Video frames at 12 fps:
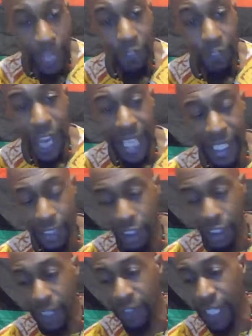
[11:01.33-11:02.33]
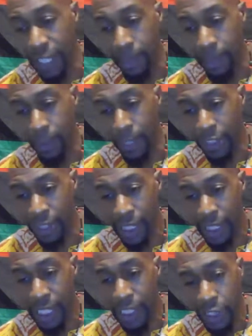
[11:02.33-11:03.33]
finally achieved their liberation,
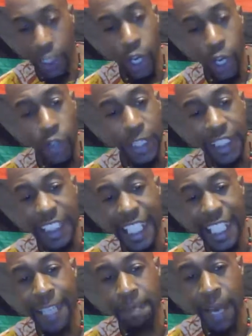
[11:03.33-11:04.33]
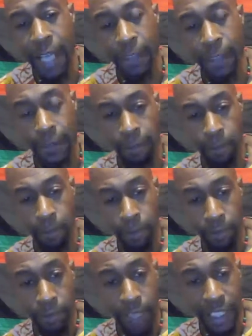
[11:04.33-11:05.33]
took on the same model.
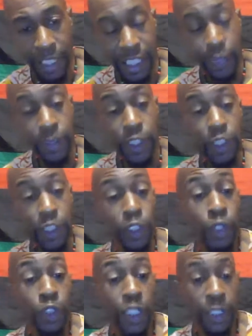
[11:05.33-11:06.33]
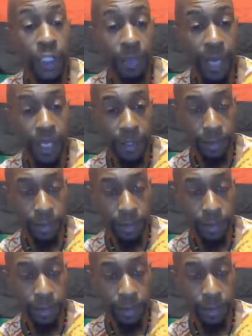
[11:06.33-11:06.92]
This was the socialist model.